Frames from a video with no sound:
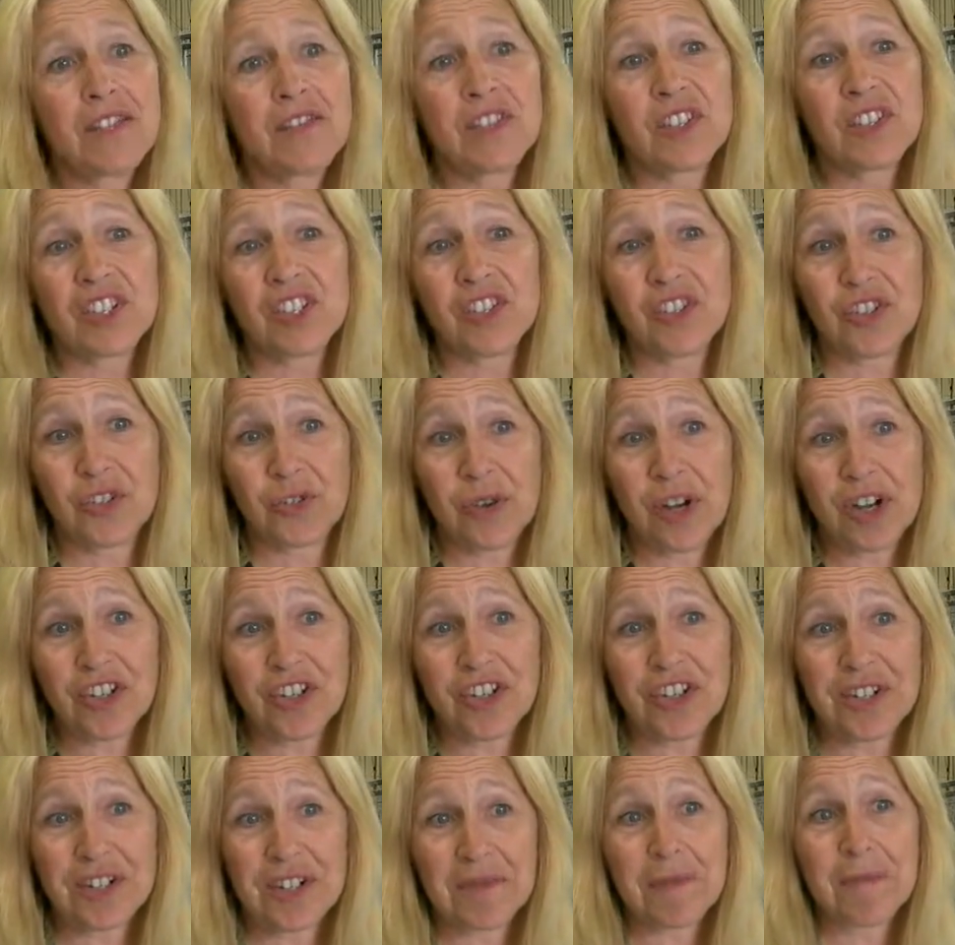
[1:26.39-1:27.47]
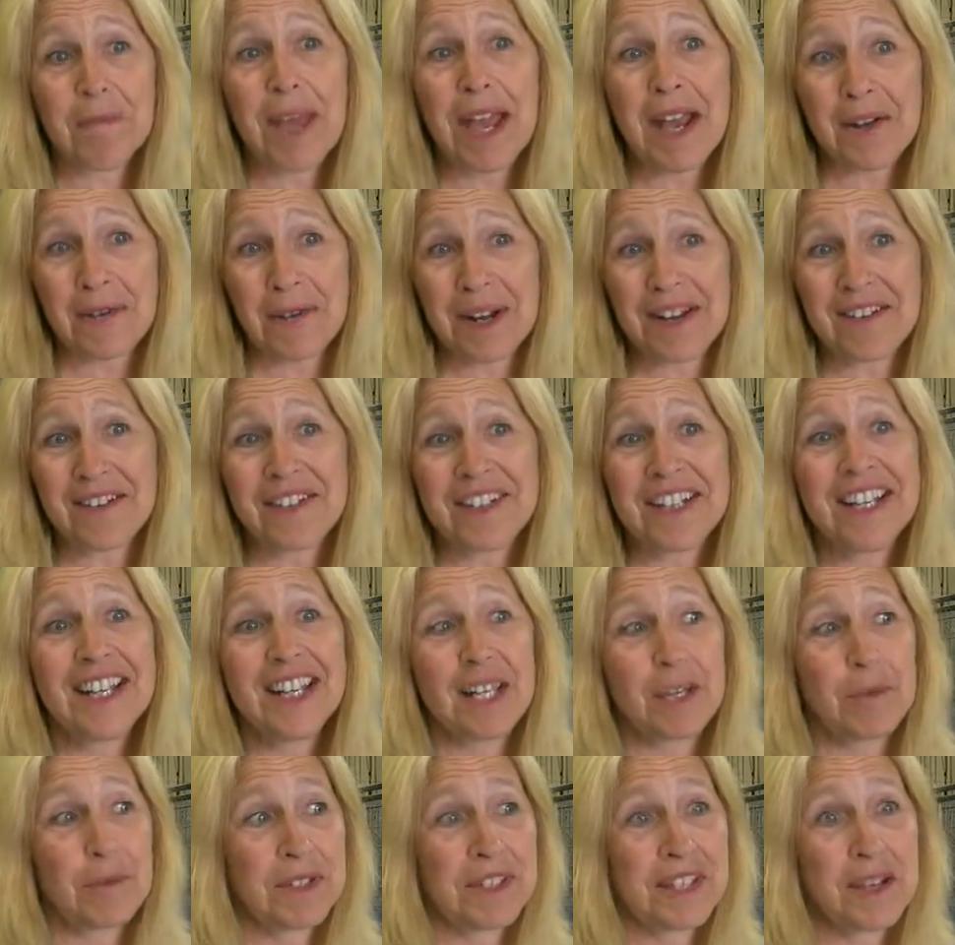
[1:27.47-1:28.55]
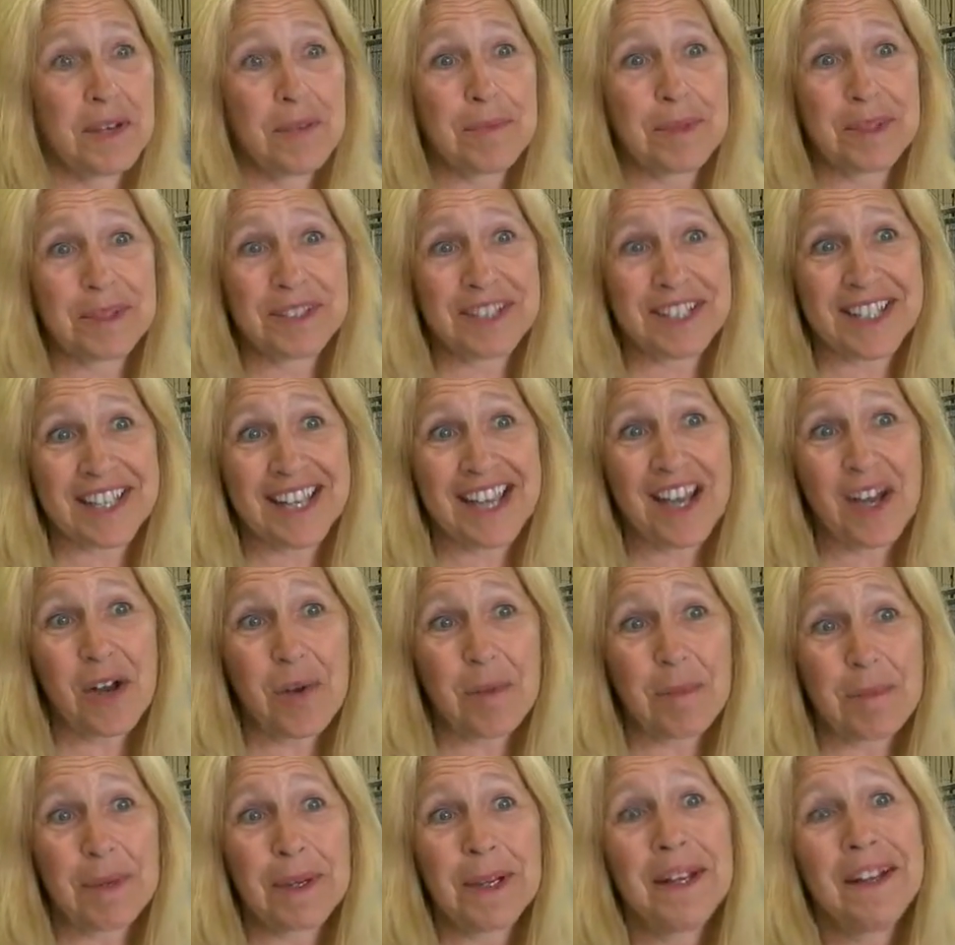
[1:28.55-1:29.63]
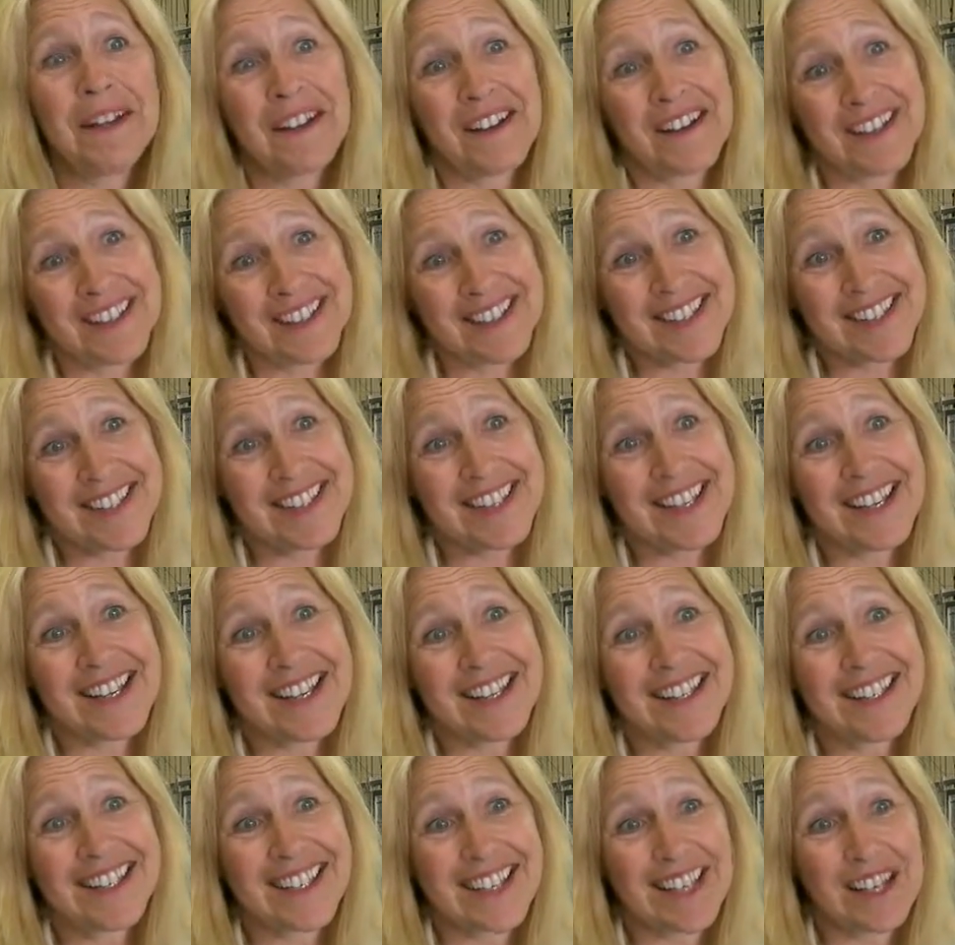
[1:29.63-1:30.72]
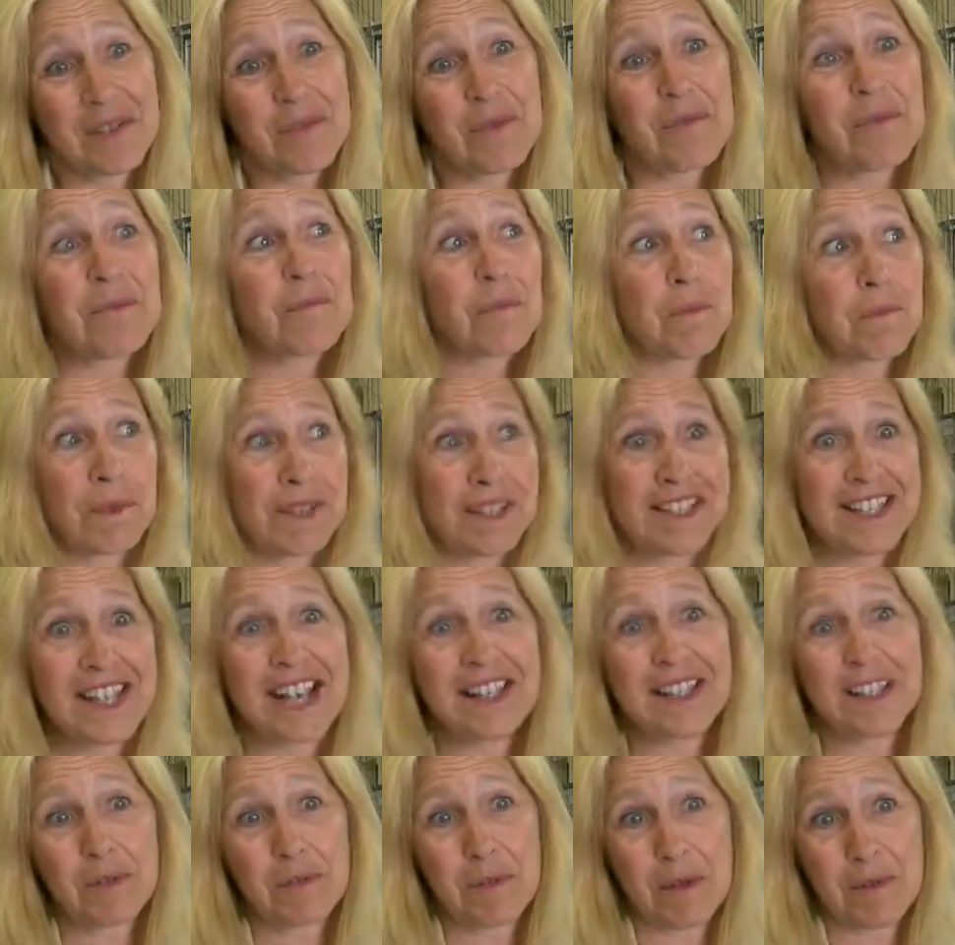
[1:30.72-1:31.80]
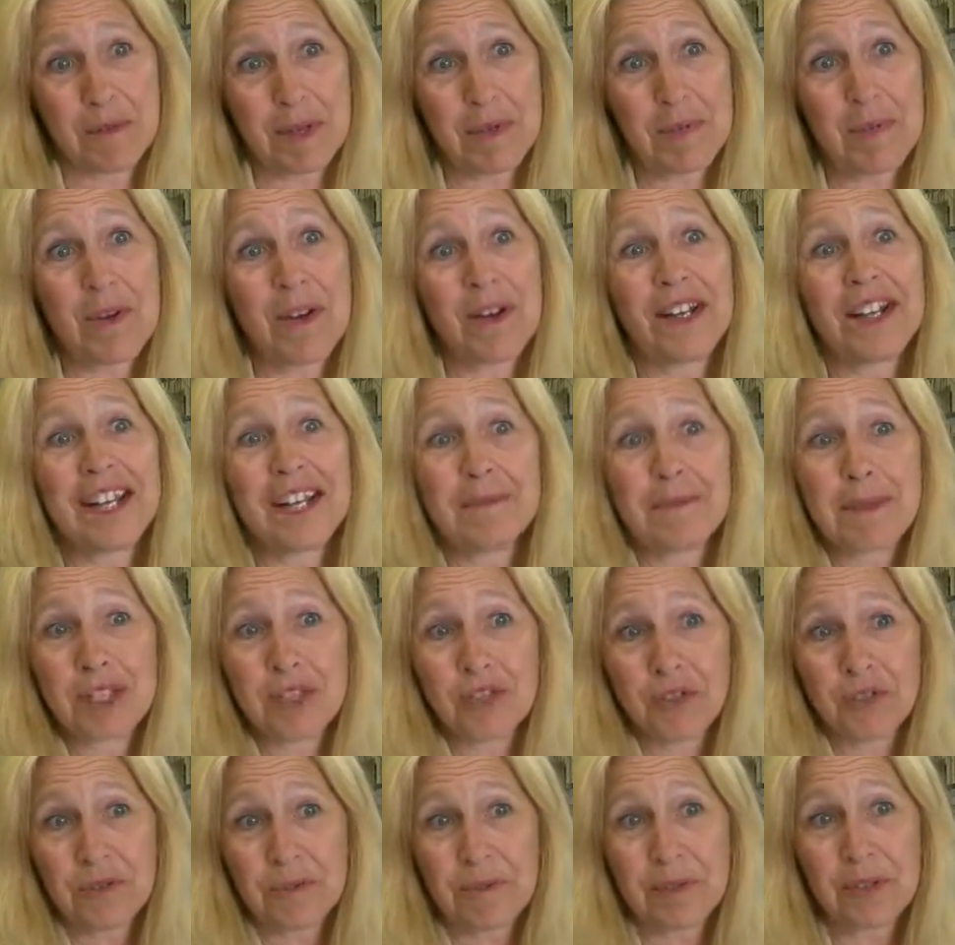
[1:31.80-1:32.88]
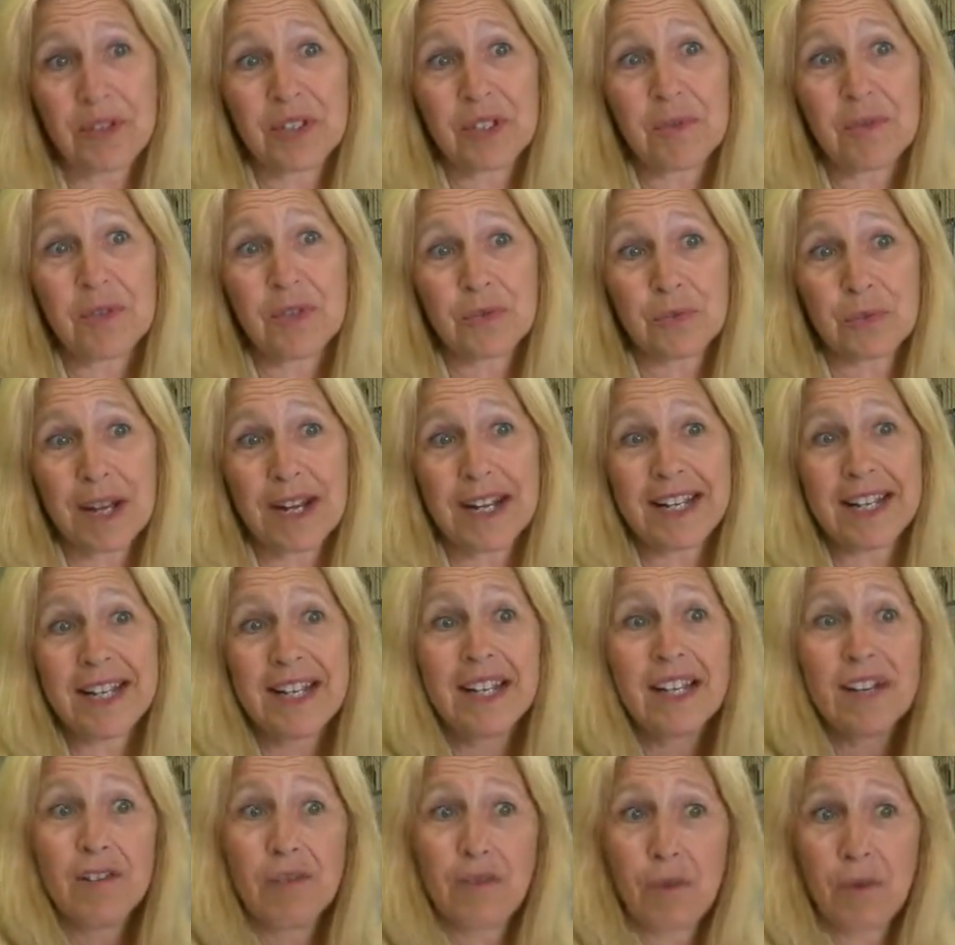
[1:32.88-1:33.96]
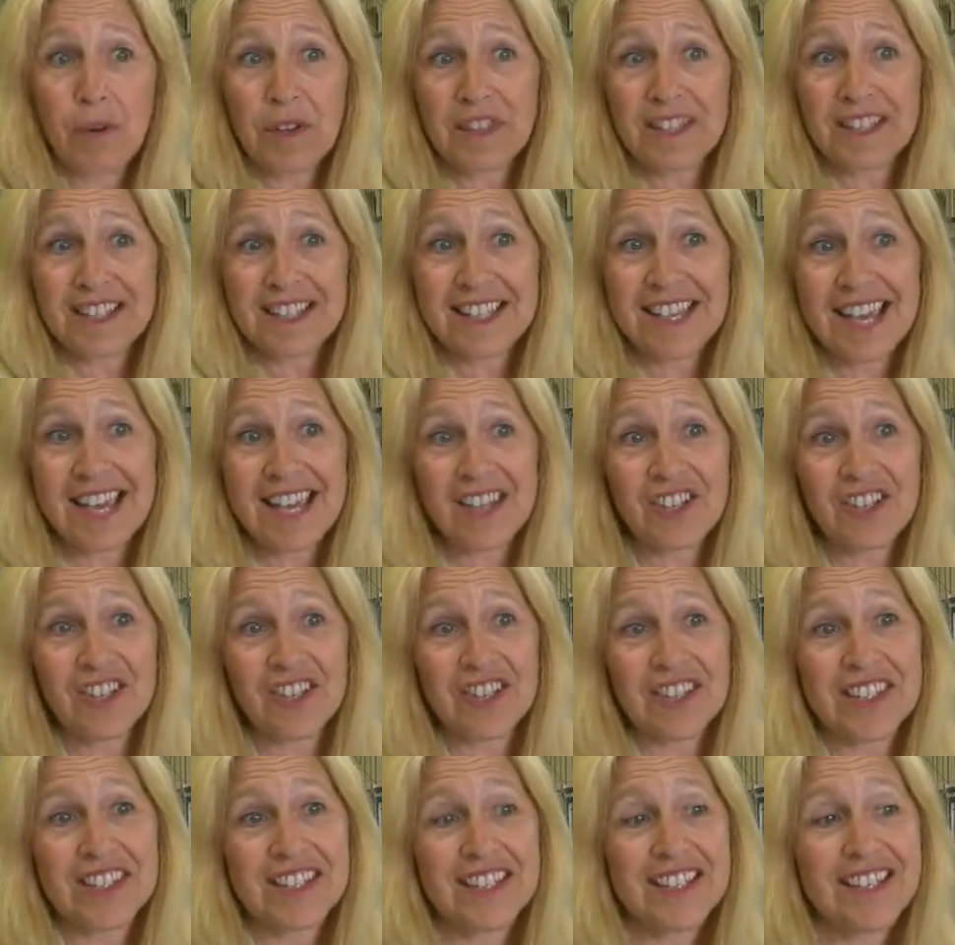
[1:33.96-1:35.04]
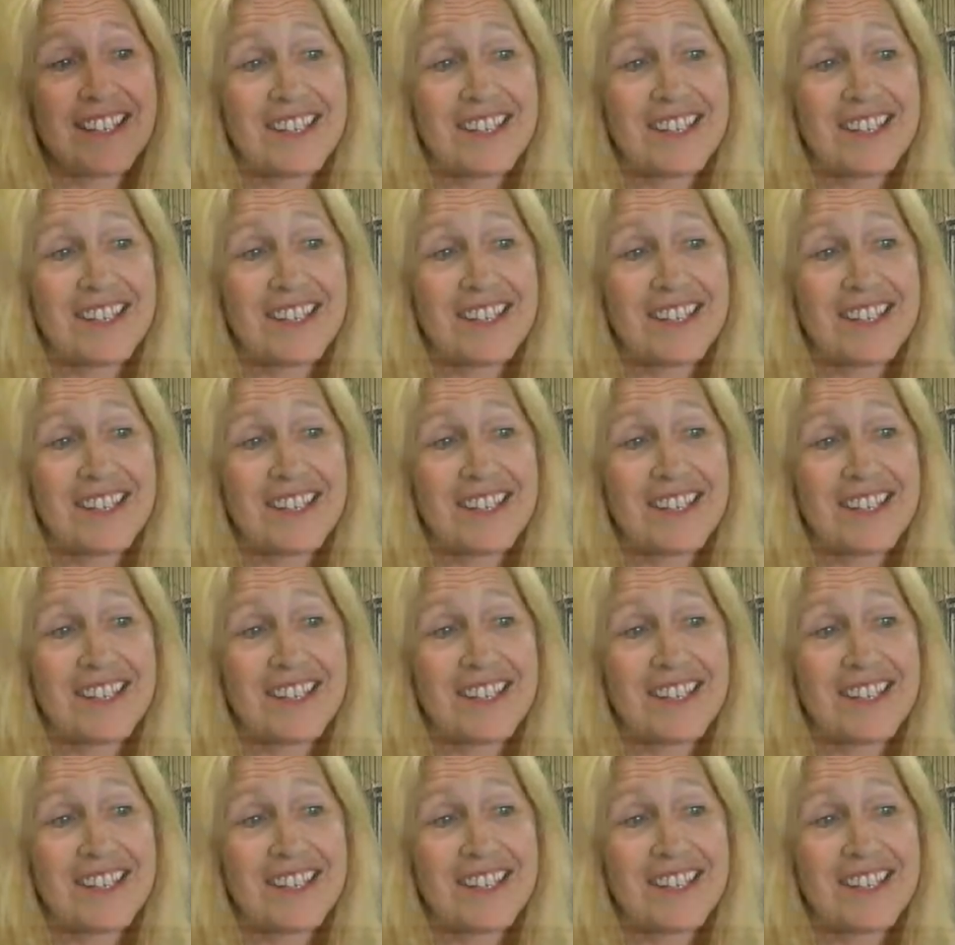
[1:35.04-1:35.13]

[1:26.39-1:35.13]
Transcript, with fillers: of his construction background, he was able to help us uh, get exactly what we want and make sure the building was ready for these cages